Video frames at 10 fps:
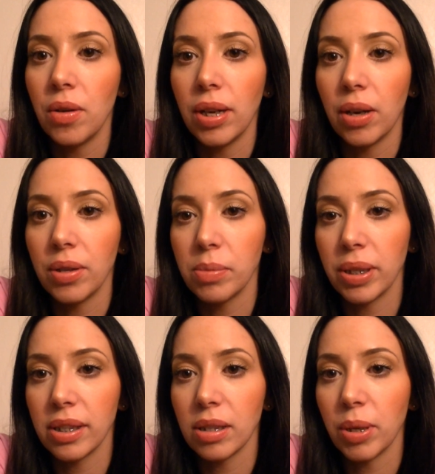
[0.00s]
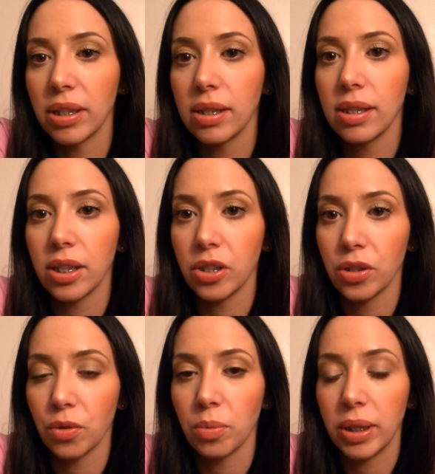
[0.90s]
he always makes the best
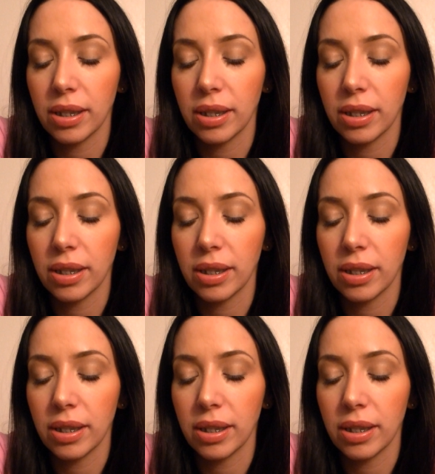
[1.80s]
decisions for me.